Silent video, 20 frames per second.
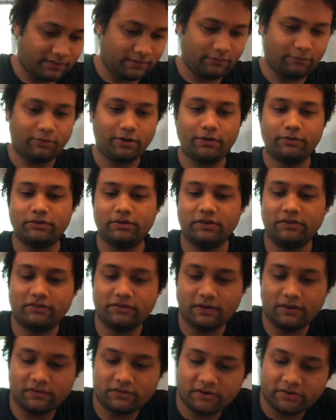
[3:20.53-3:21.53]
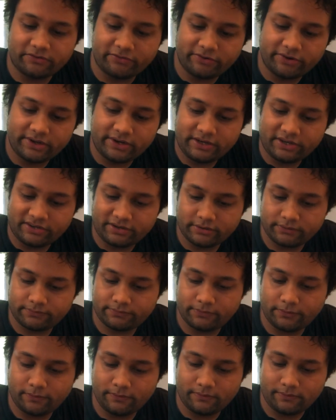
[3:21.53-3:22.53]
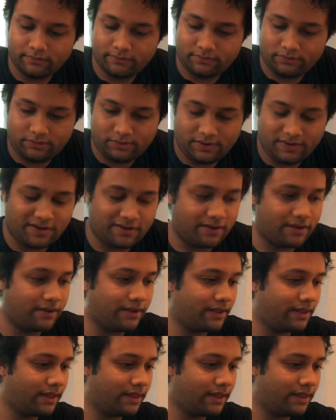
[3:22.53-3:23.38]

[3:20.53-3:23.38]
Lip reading: Wow, these things are really tough to take